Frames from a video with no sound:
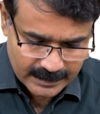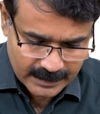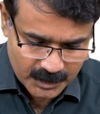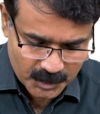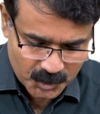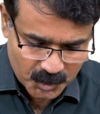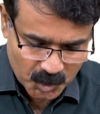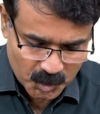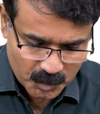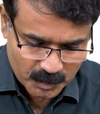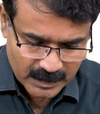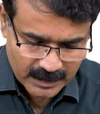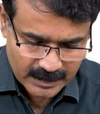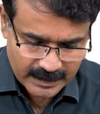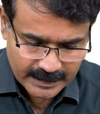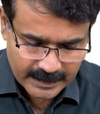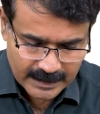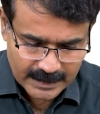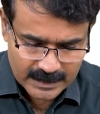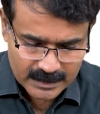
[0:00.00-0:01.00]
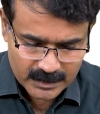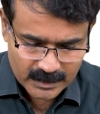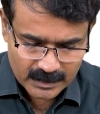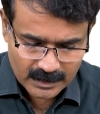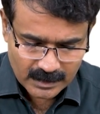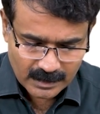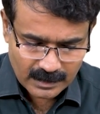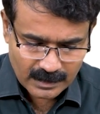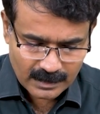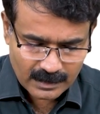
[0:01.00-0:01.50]
this tumor is
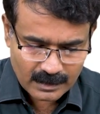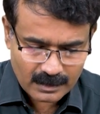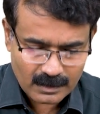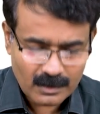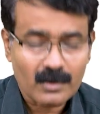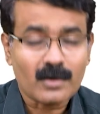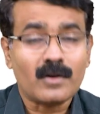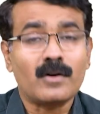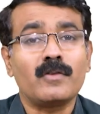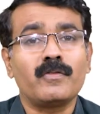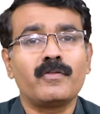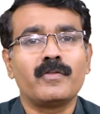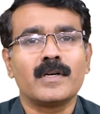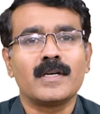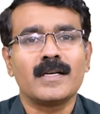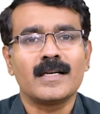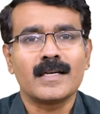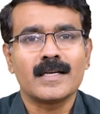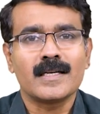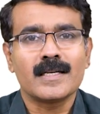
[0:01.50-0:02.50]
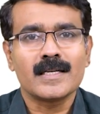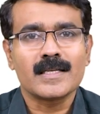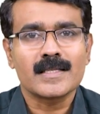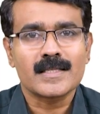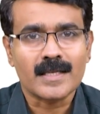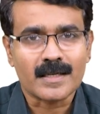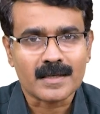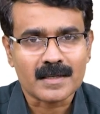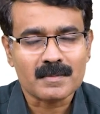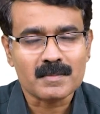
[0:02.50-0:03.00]
often
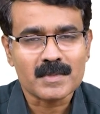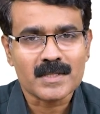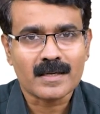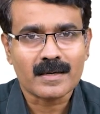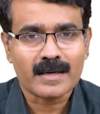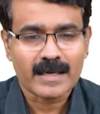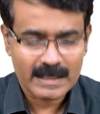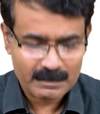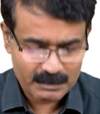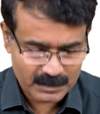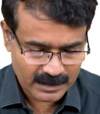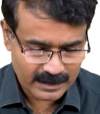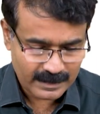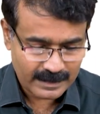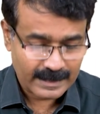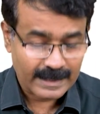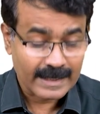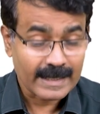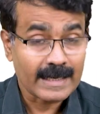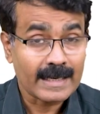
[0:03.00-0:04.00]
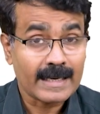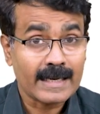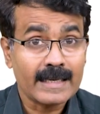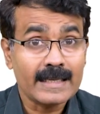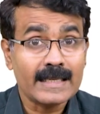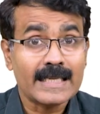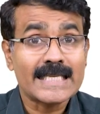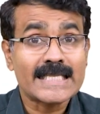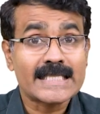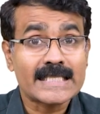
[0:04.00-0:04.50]
circumscribed
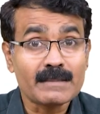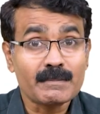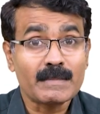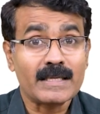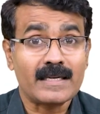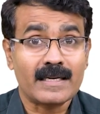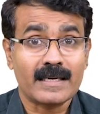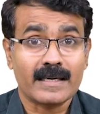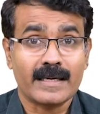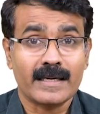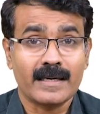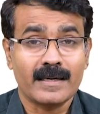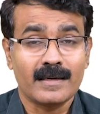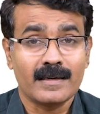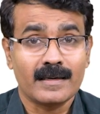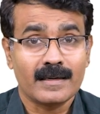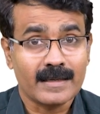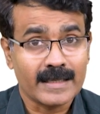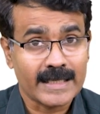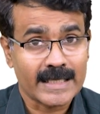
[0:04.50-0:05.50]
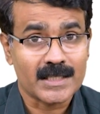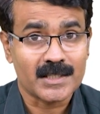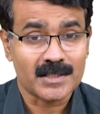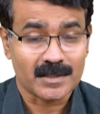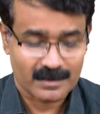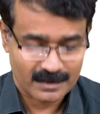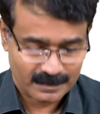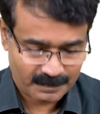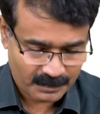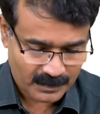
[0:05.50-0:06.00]
and symmetric in
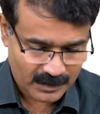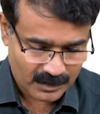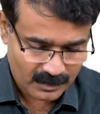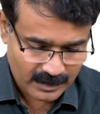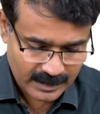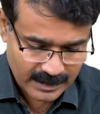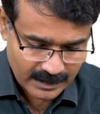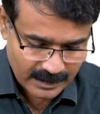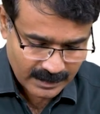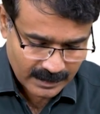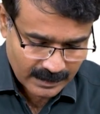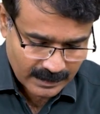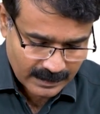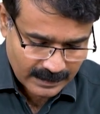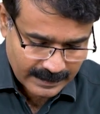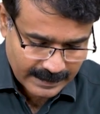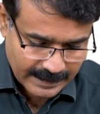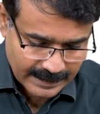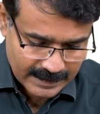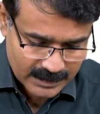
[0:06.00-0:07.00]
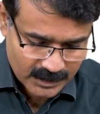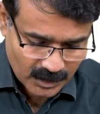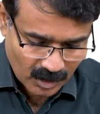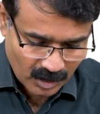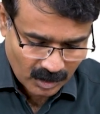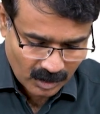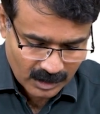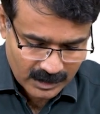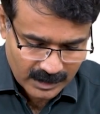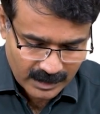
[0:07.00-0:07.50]
nature okay there is
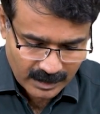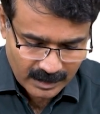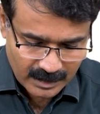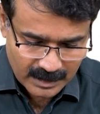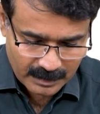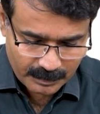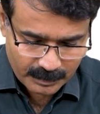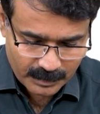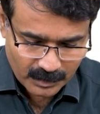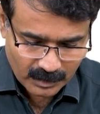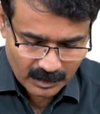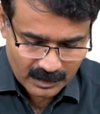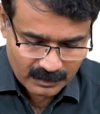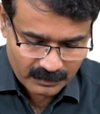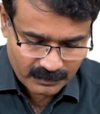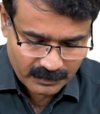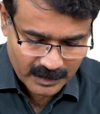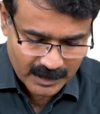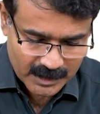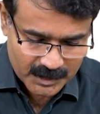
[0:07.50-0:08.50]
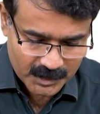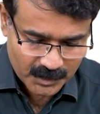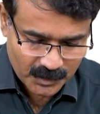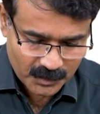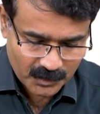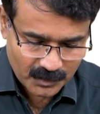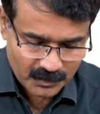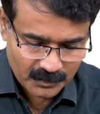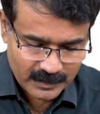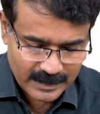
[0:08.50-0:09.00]
orderly proliferation
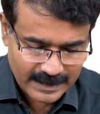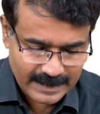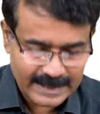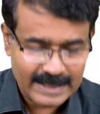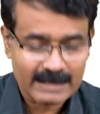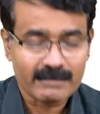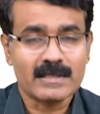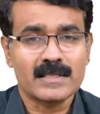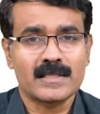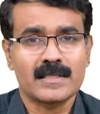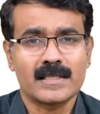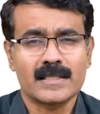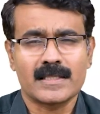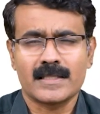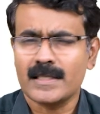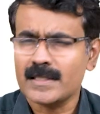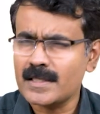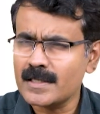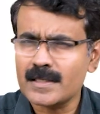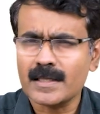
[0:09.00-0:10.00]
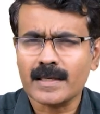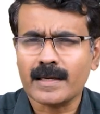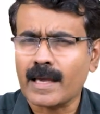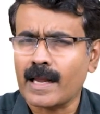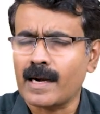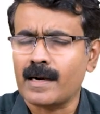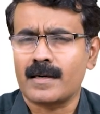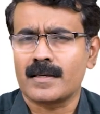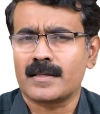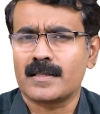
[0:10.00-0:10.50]
of the navel cells this is a
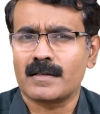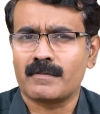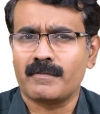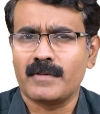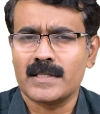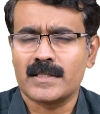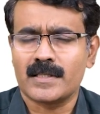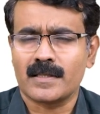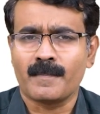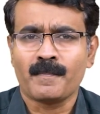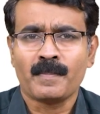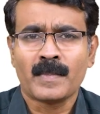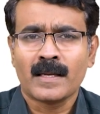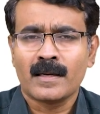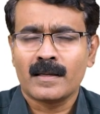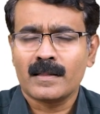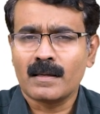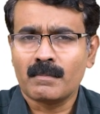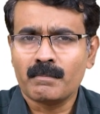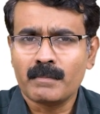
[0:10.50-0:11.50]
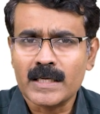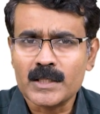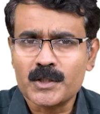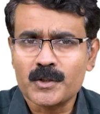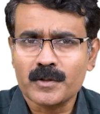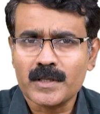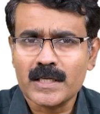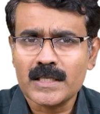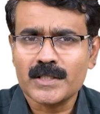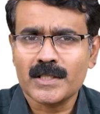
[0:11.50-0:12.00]
characteristic feature the
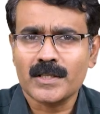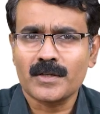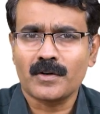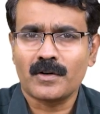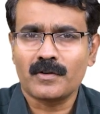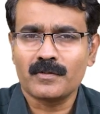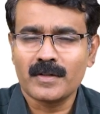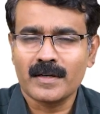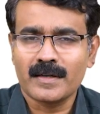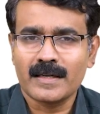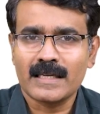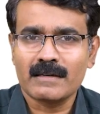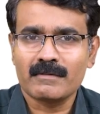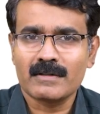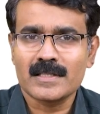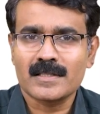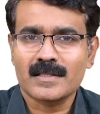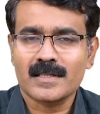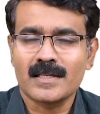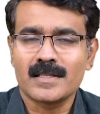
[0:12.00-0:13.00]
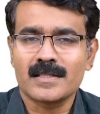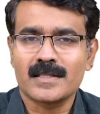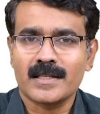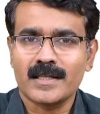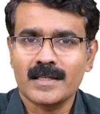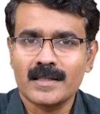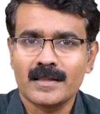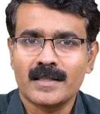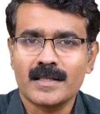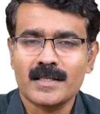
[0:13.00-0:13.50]
maturation of the navel cells
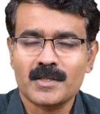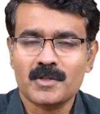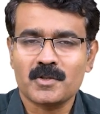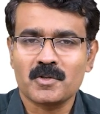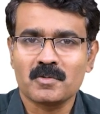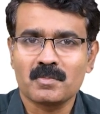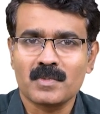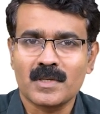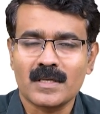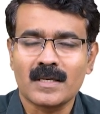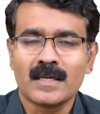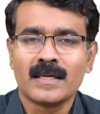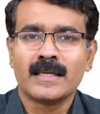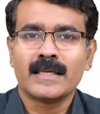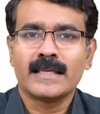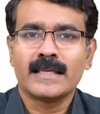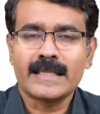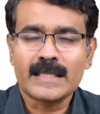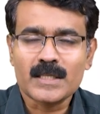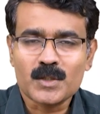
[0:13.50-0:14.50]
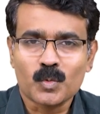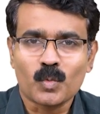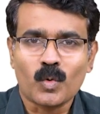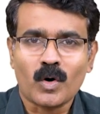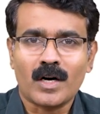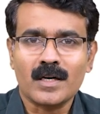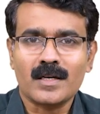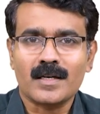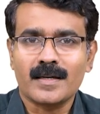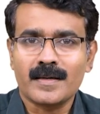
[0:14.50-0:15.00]
in this tumor is
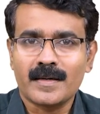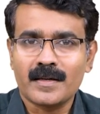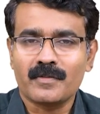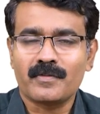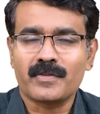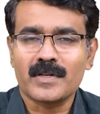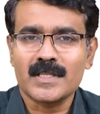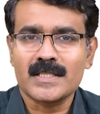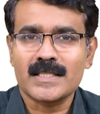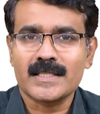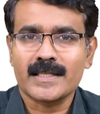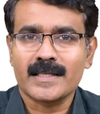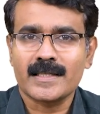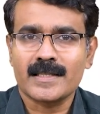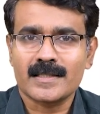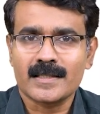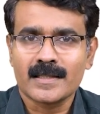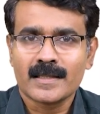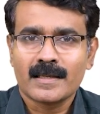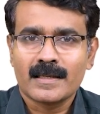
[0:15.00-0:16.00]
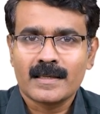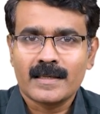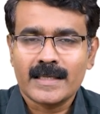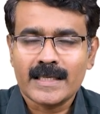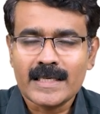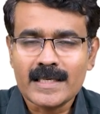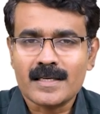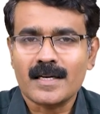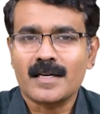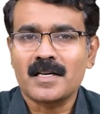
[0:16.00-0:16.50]
what differentiates
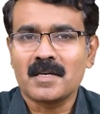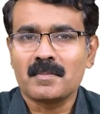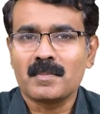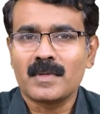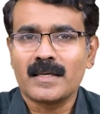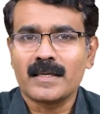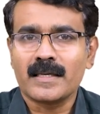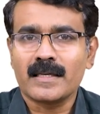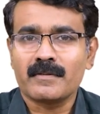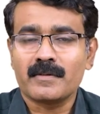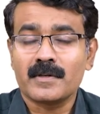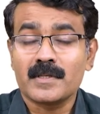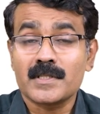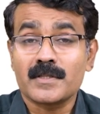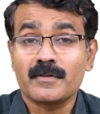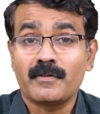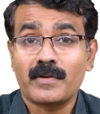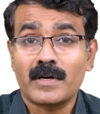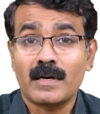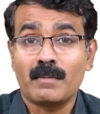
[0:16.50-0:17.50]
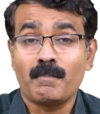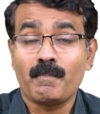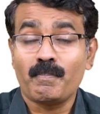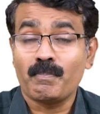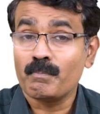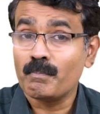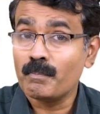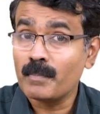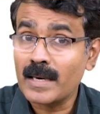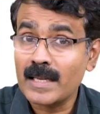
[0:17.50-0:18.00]
intradermal nevus from
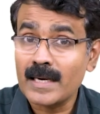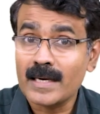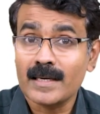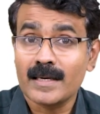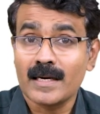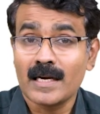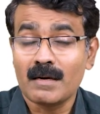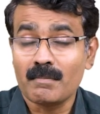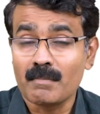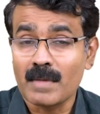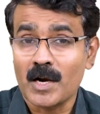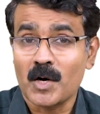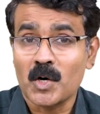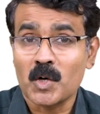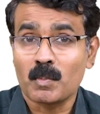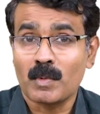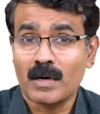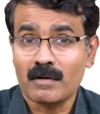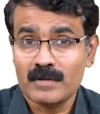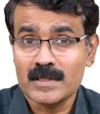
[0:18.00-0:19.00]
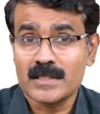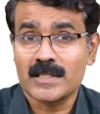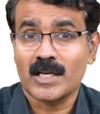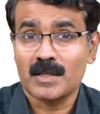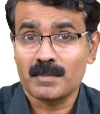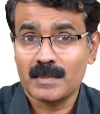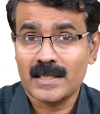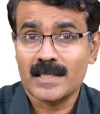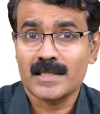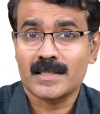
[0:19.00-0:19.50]
malignant melanoma which
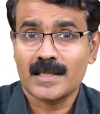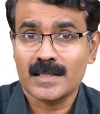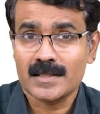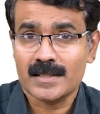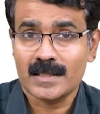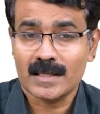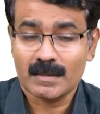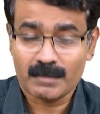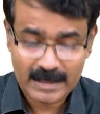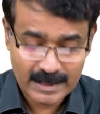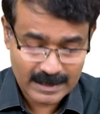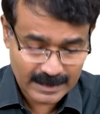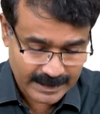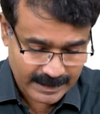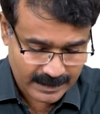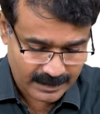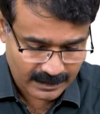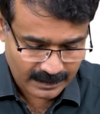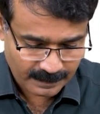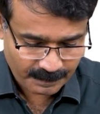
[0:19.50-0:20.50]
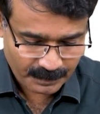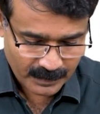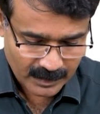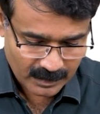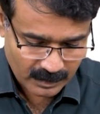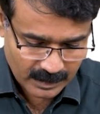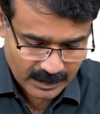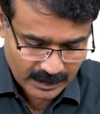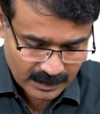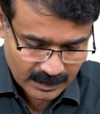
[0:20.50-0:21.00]
i'll be discussing a bit later
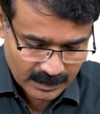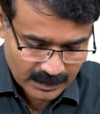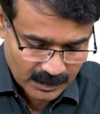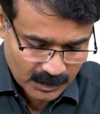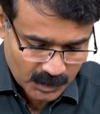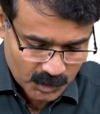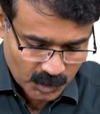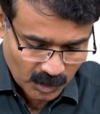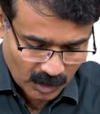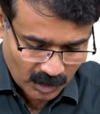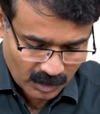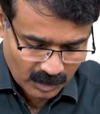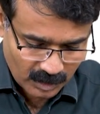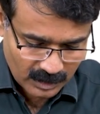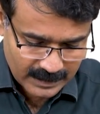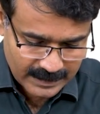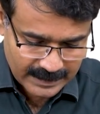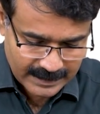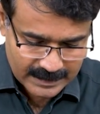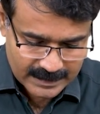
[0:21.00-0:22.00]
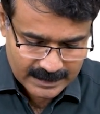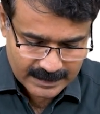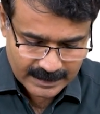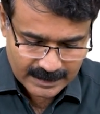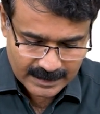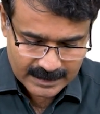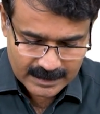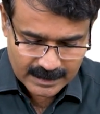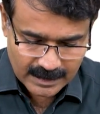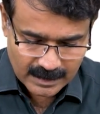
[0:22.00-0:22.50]
okay so all these
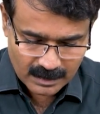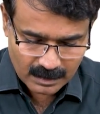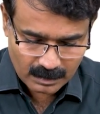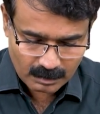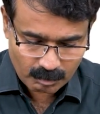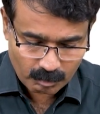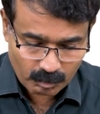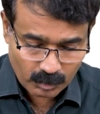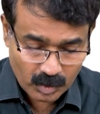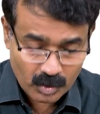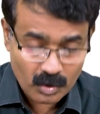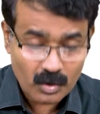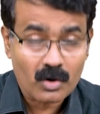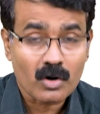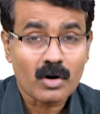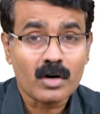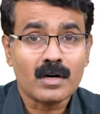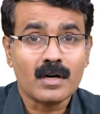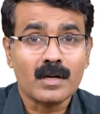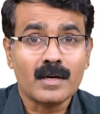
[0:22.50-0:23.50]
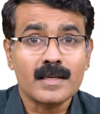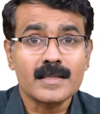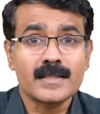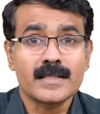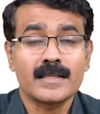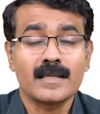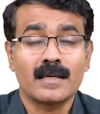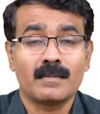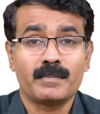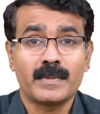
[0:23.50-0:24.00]
cells are monotonous
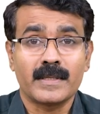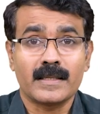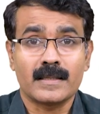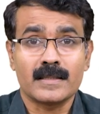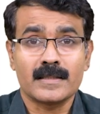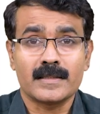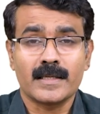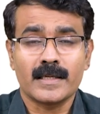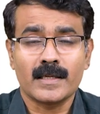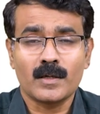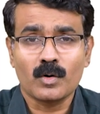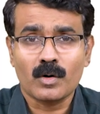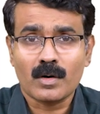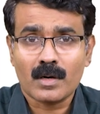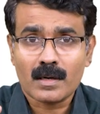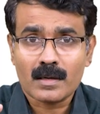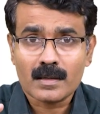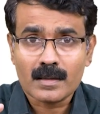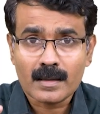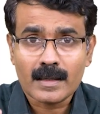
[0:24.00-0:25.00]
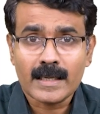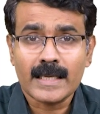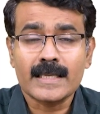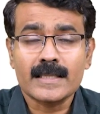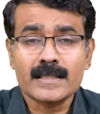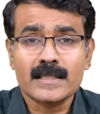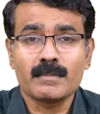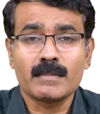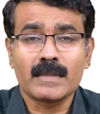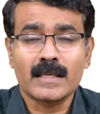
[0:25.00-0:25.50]
in appearance they look
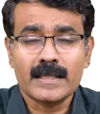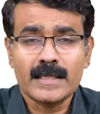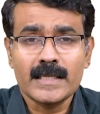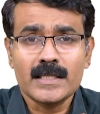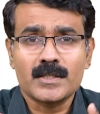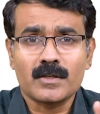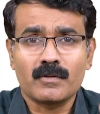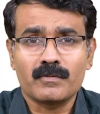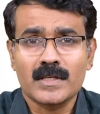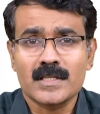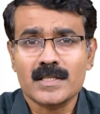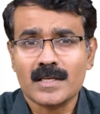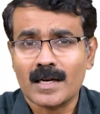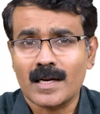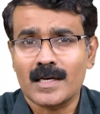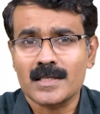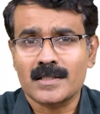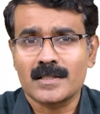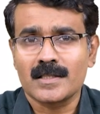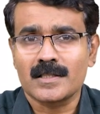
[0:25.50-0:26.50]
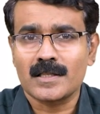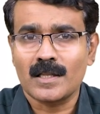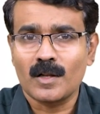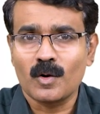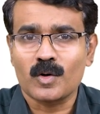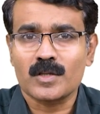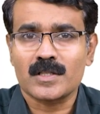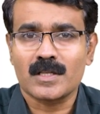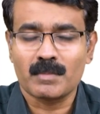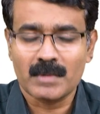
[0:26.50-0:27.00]
like similar. Each of these clusters
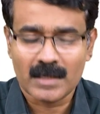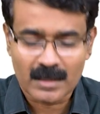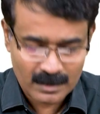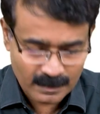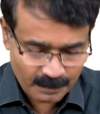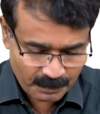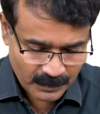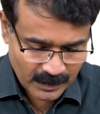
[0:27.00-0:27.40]
look similar.